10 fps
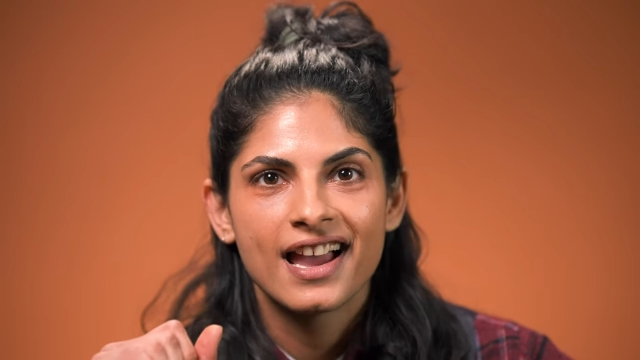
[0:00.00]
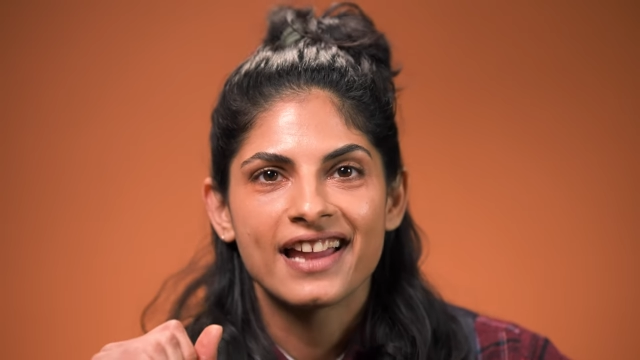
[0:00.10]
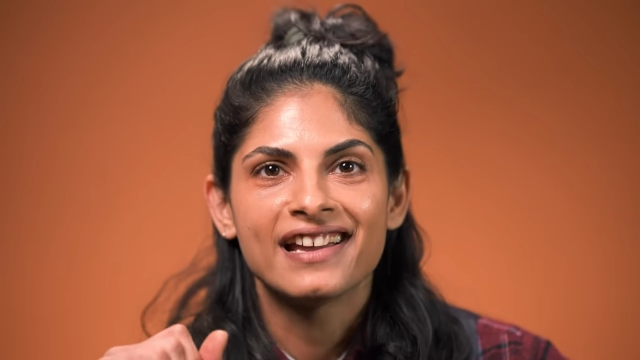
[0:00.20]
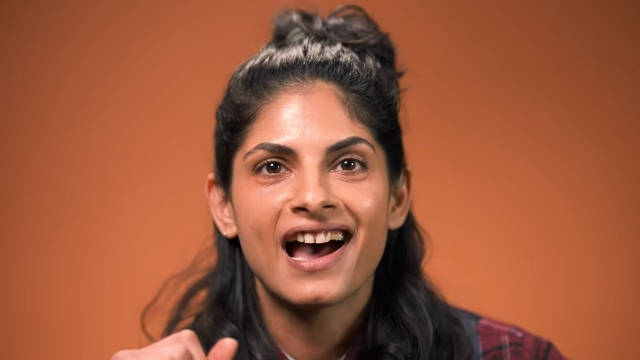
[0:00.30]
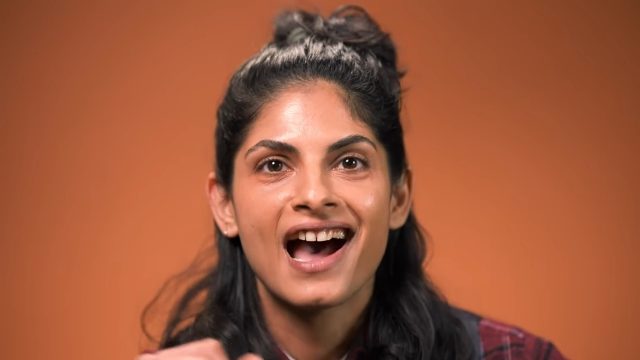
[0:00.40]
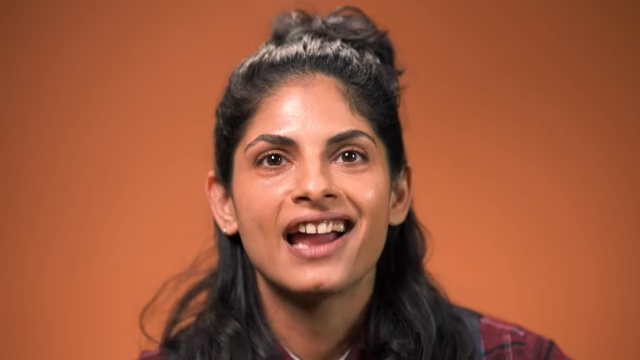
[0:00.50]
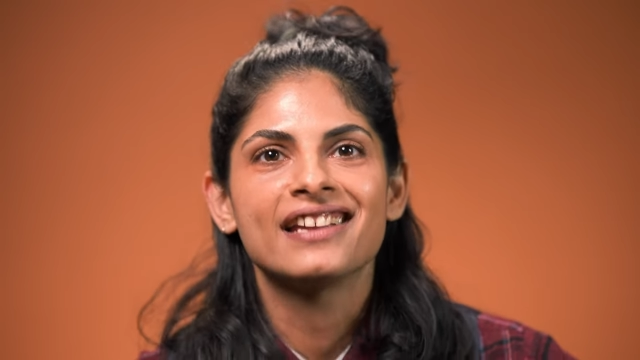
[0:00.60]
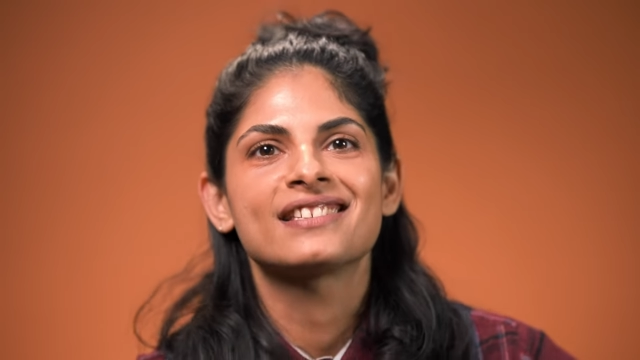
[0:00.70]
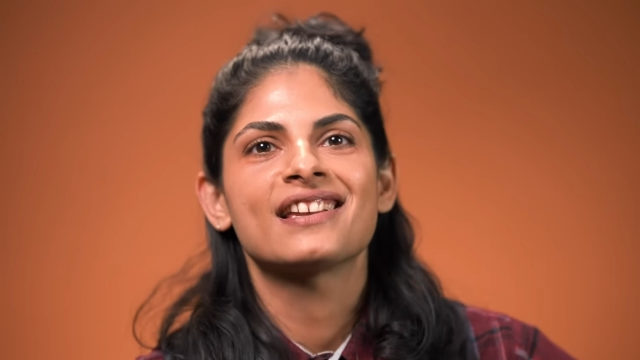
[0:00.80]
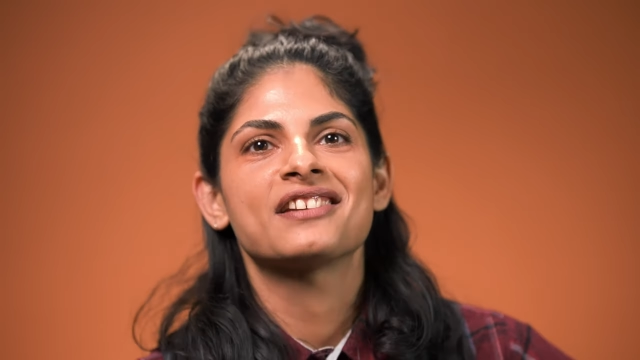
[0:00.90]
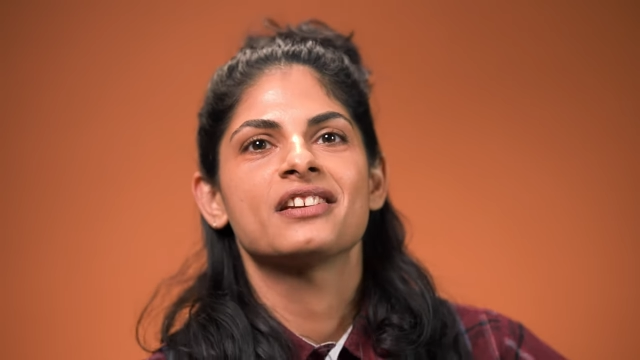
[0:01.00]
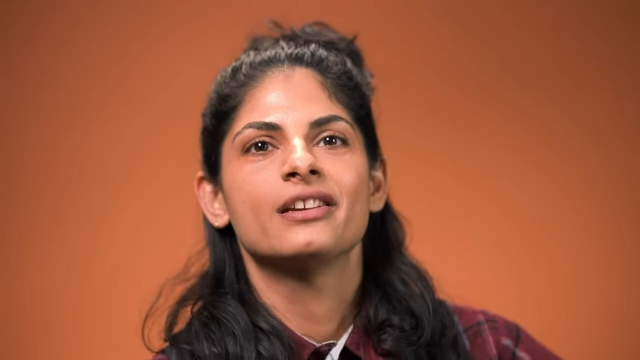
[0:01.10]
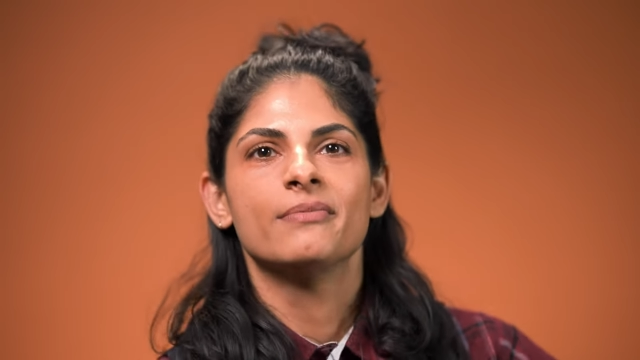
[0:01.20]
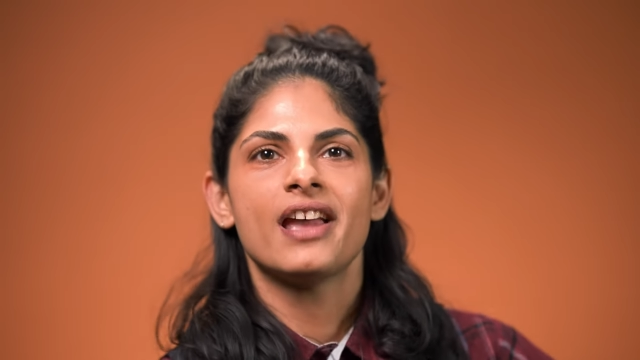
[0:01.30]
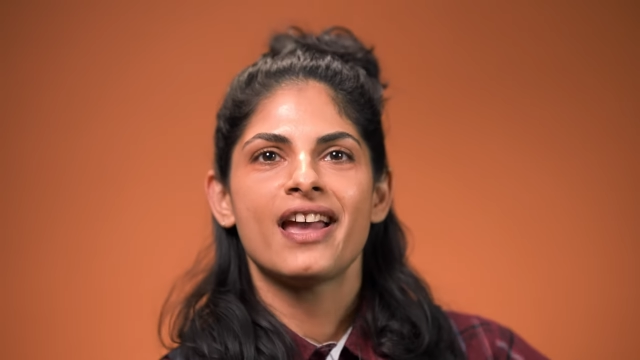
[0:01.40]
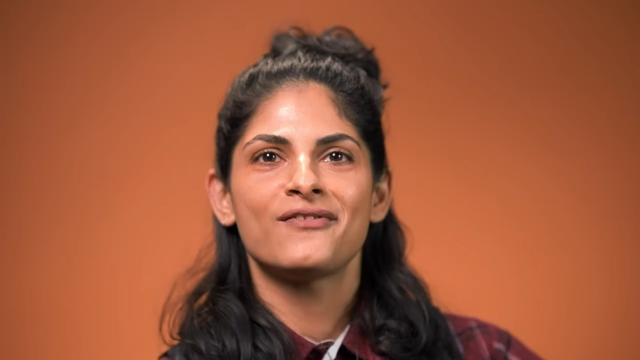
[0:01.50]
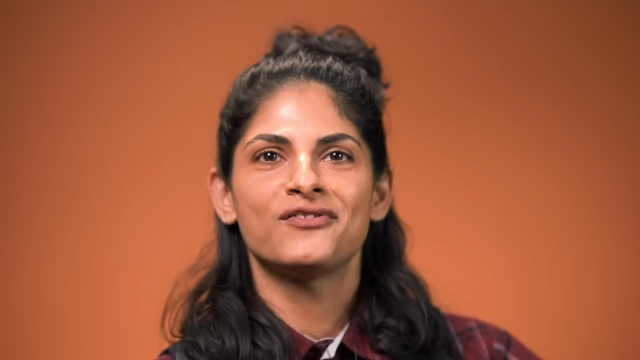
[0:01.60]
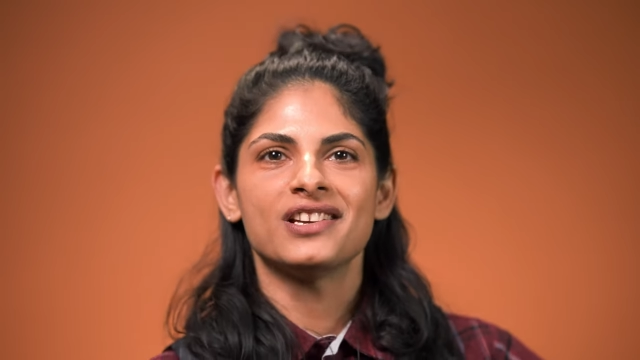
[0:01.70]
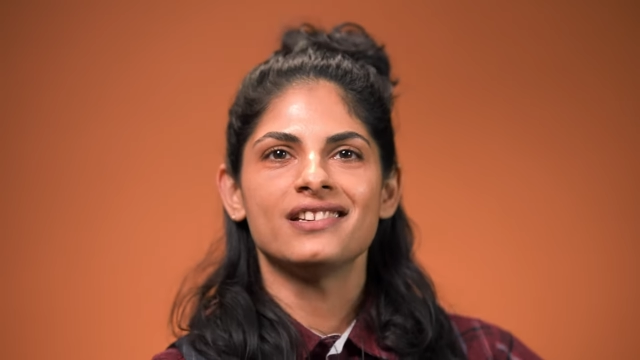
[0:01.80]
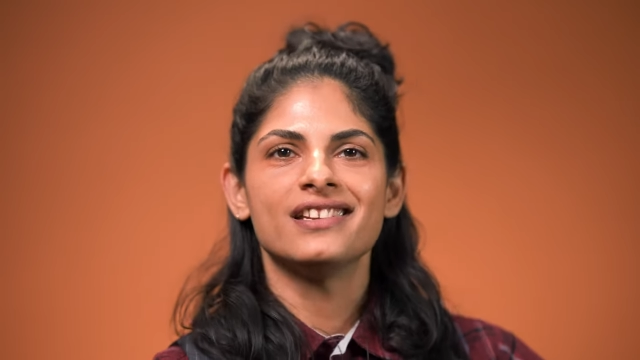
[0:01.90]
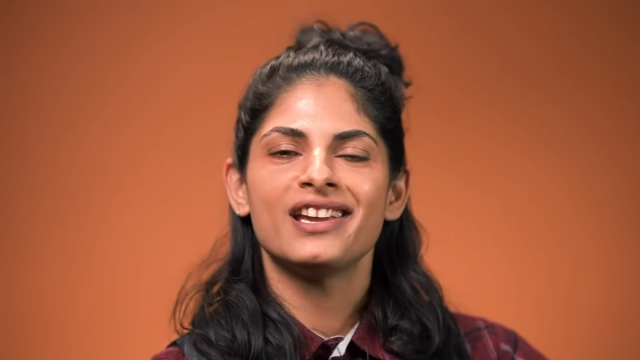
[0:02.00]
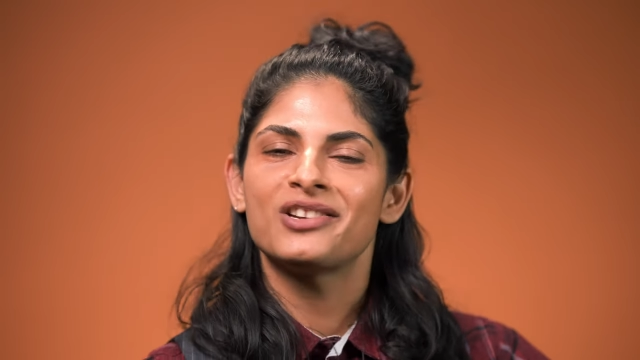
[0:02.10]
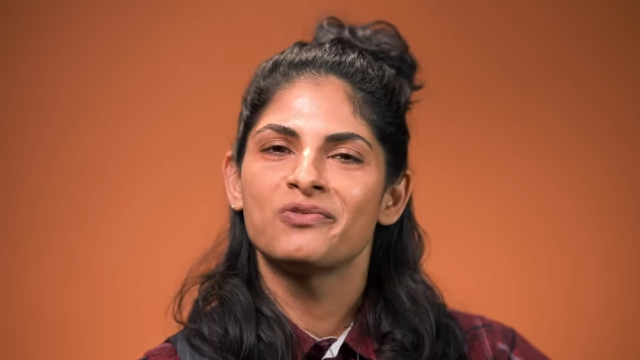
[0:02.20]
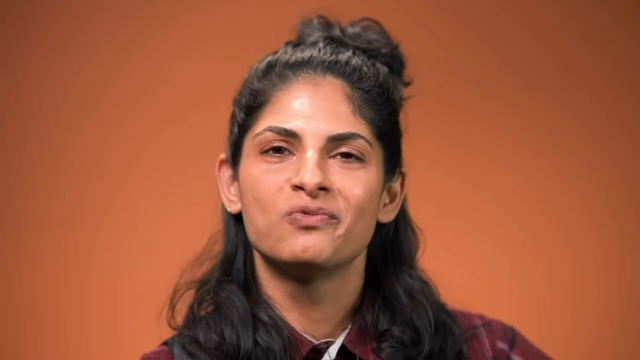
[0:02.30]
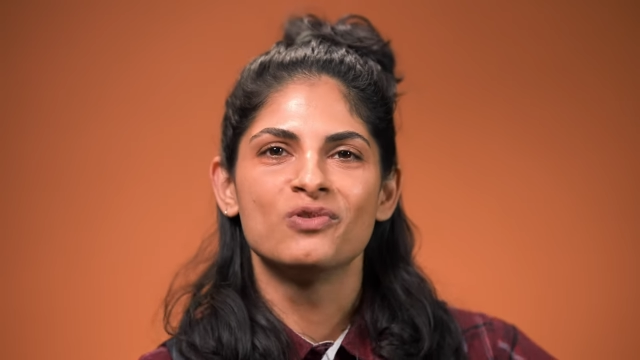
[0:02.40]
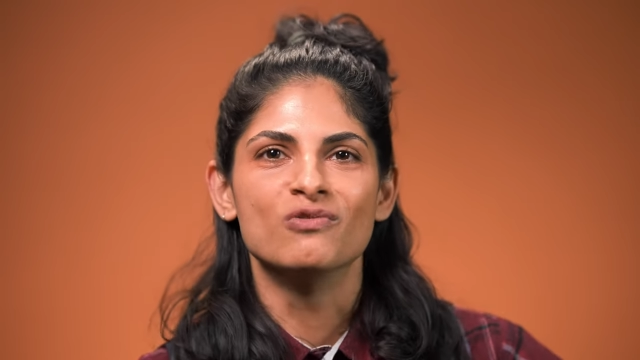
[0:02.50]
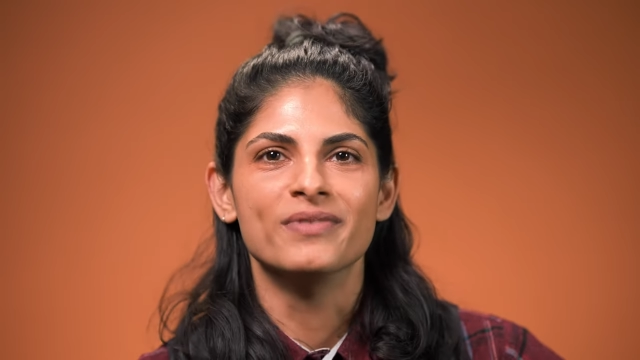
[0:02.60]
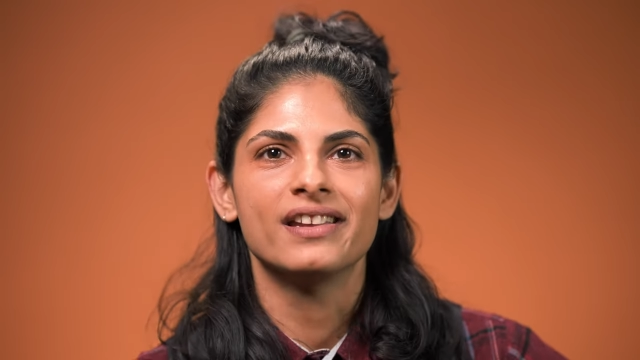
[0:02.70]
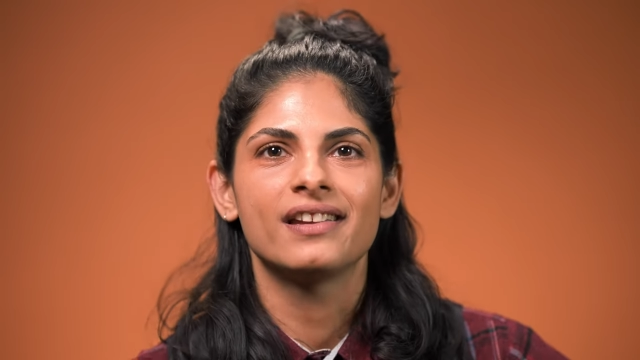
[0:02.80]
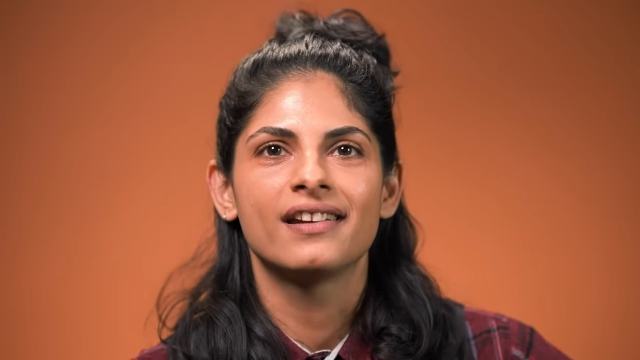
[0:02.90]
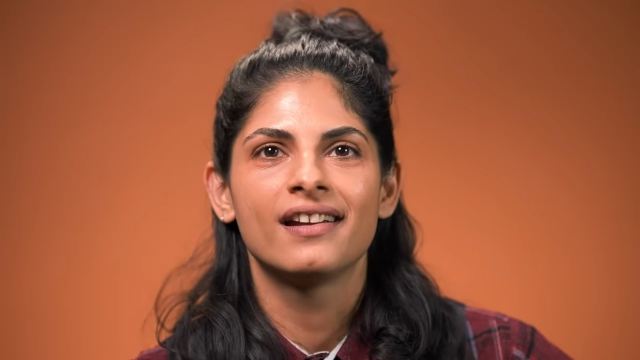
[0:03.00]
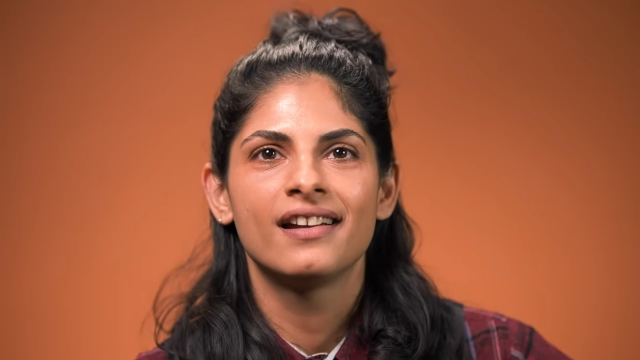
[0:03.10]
And I set him every day to woo me.